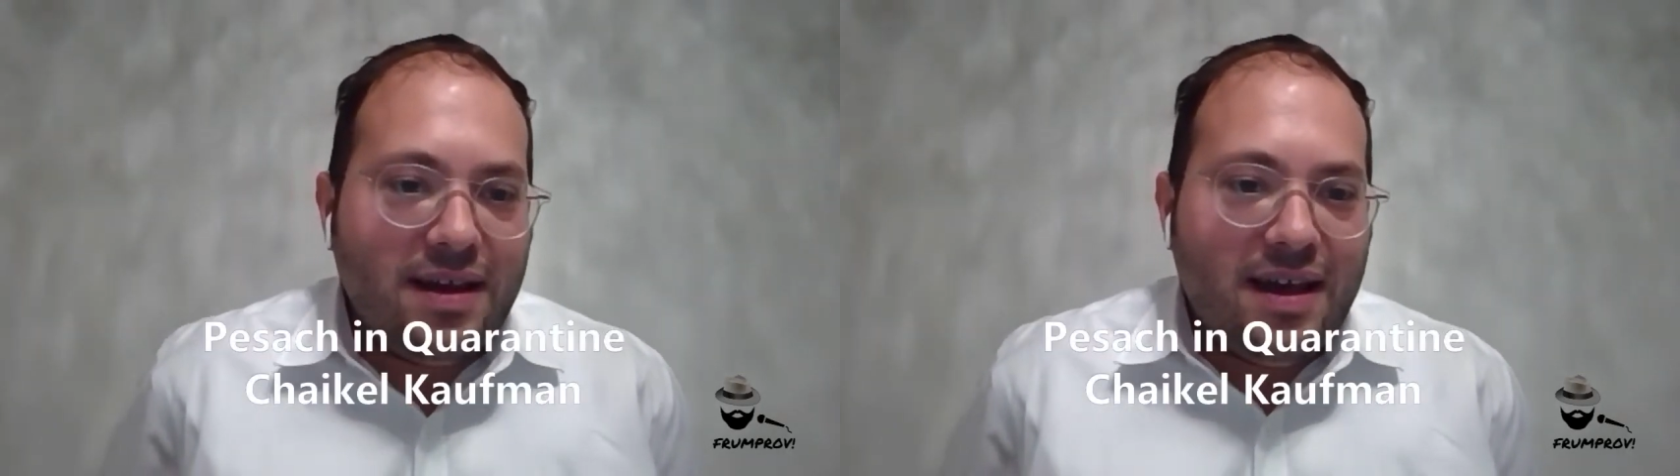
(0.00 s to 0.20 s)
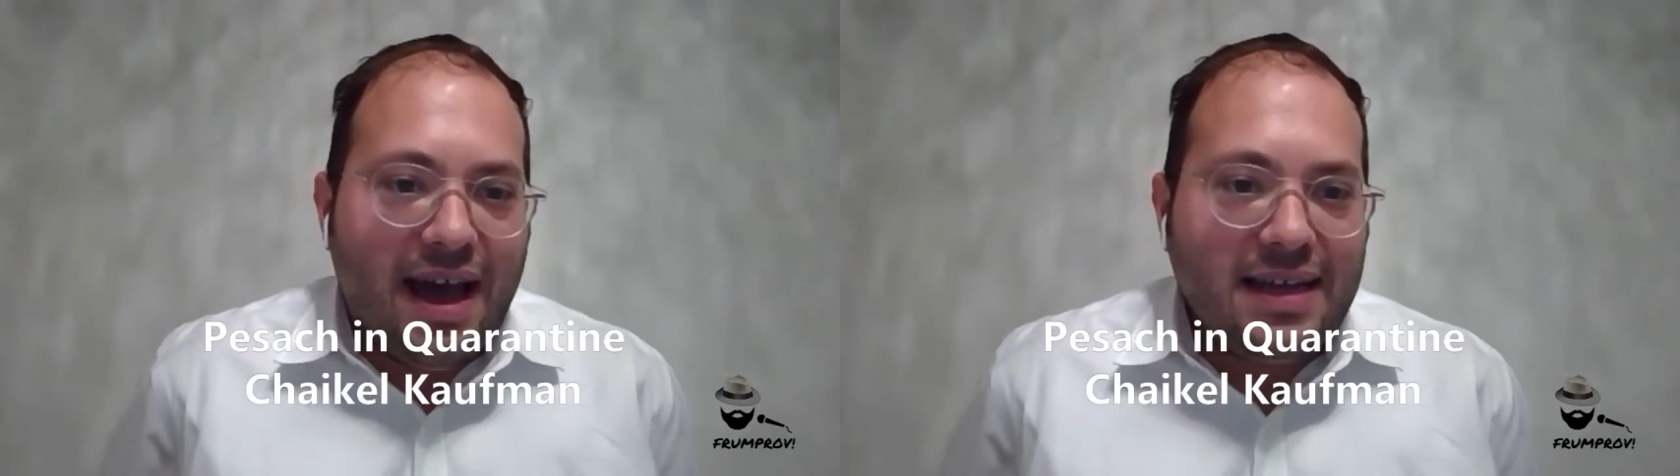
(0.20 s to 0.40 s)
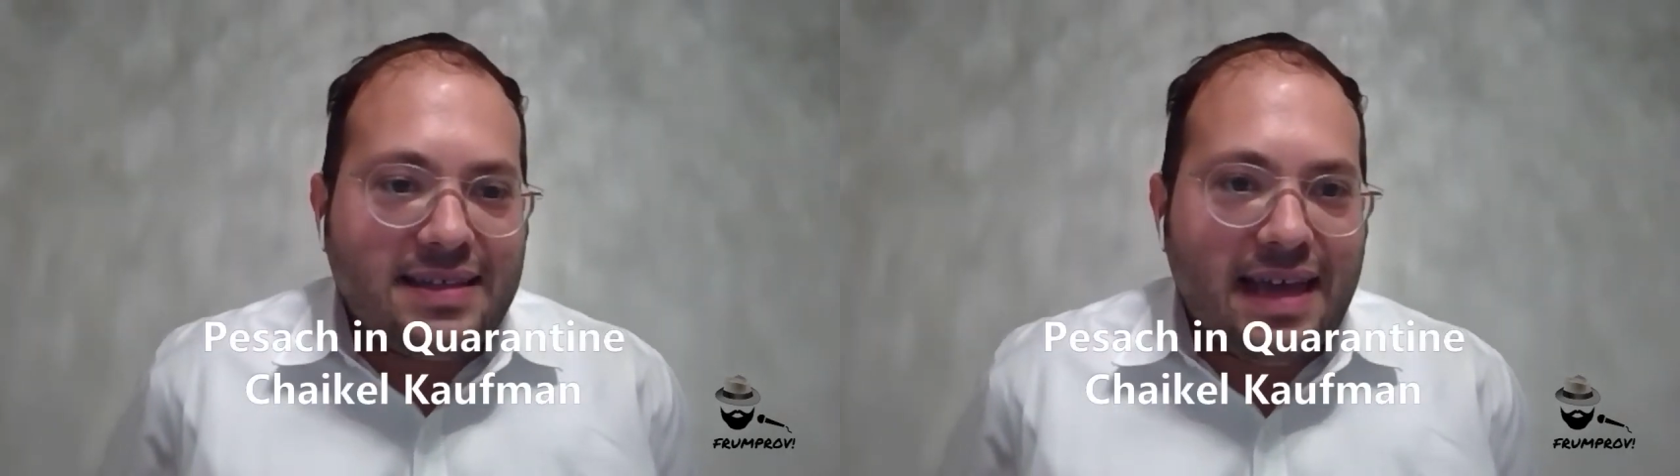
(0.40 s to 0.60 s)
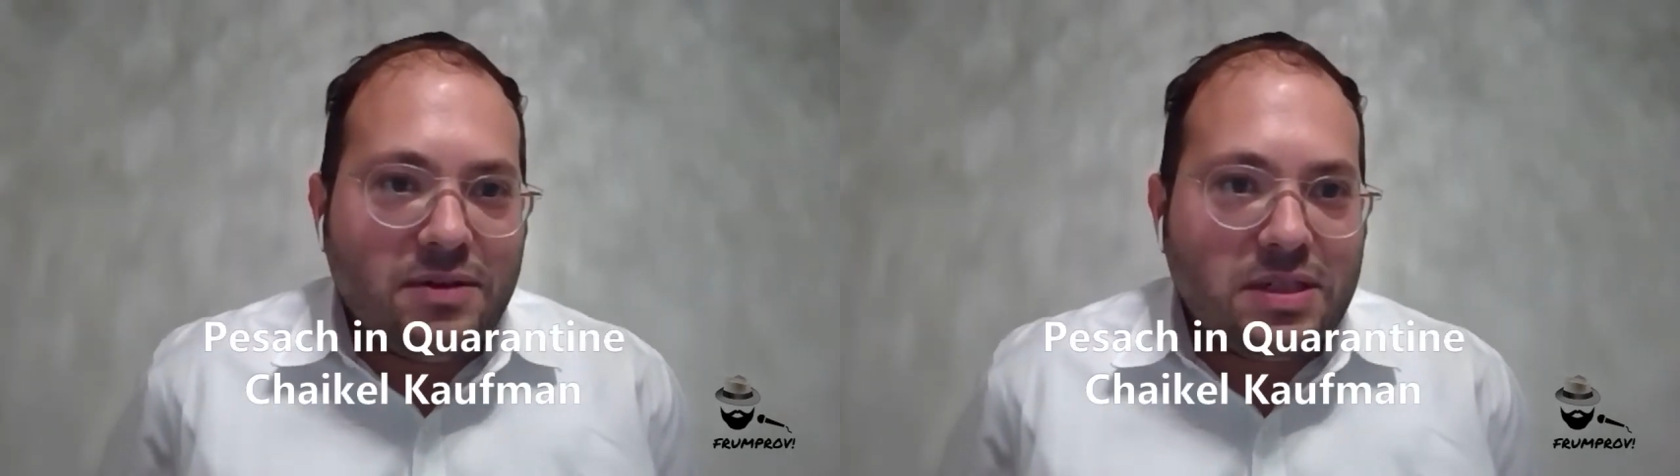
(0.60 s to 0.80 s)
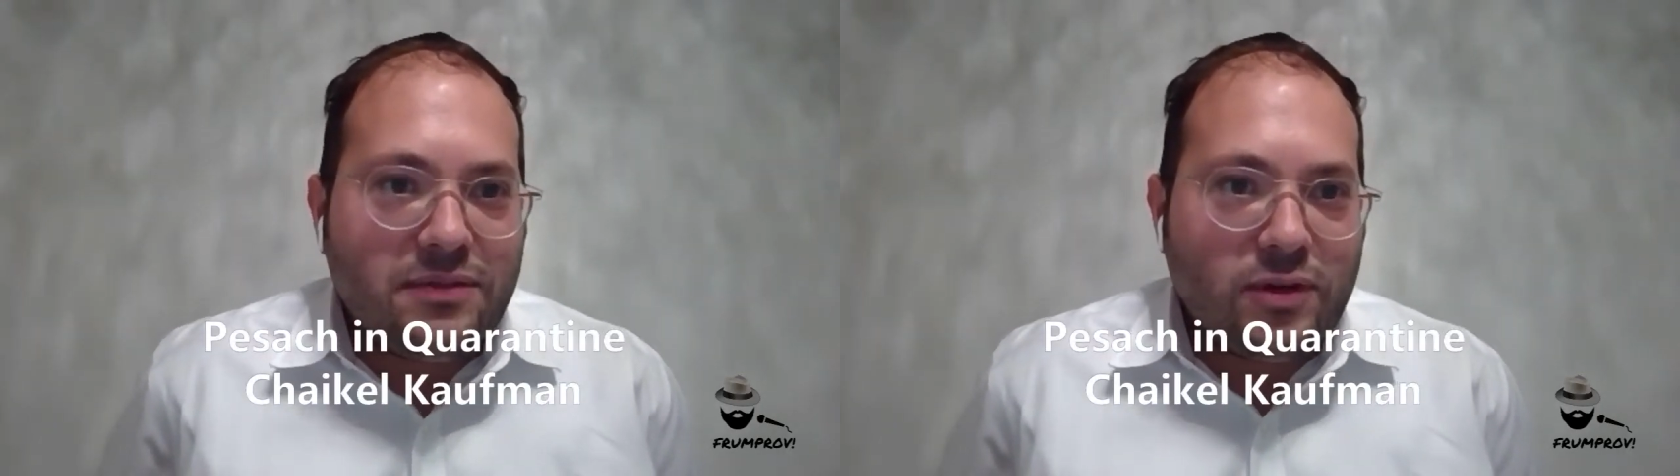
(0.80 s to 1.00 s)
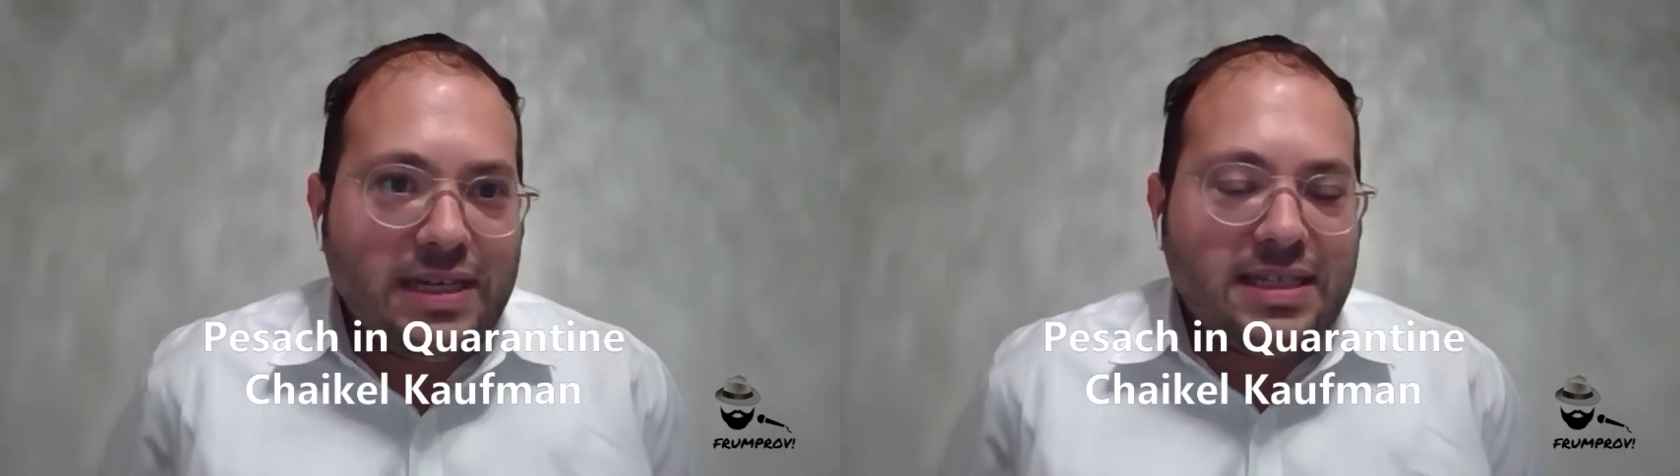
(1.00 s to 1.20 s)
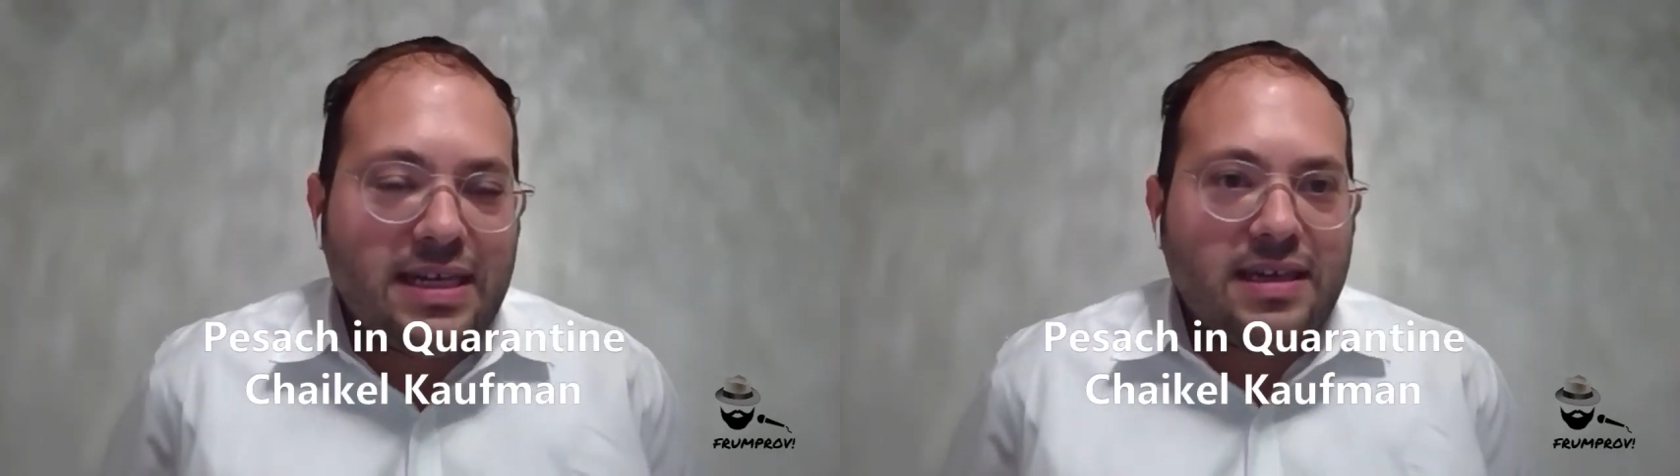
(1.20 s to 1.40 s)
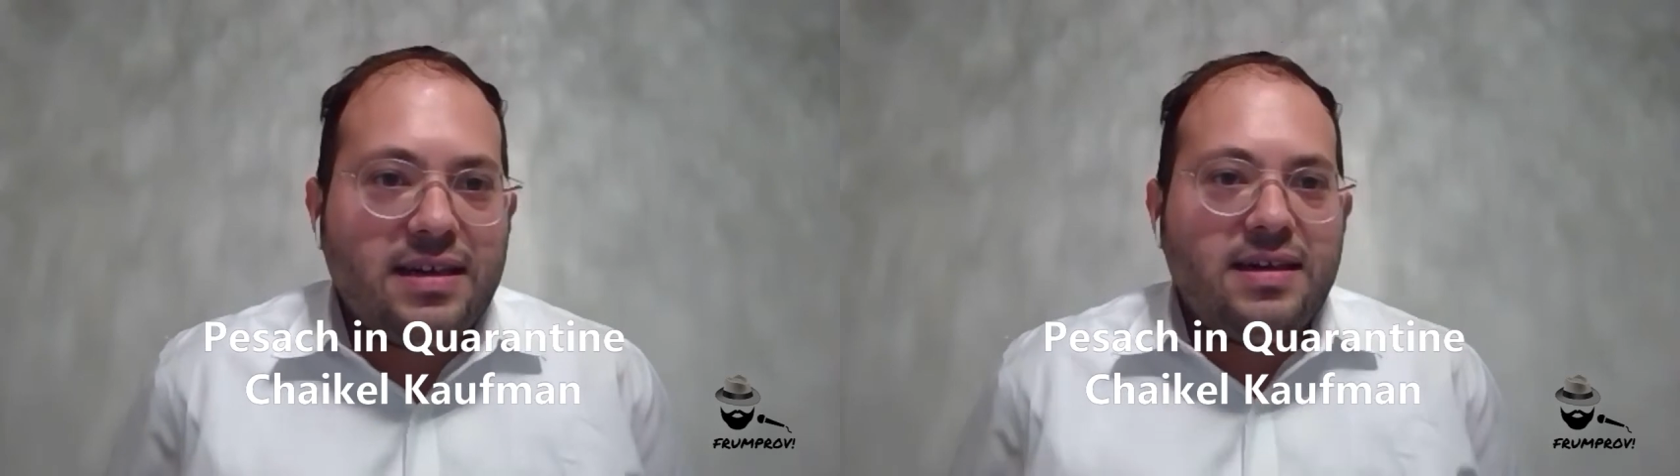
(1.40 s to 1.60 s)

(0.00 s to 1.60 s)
and he said it was freezing.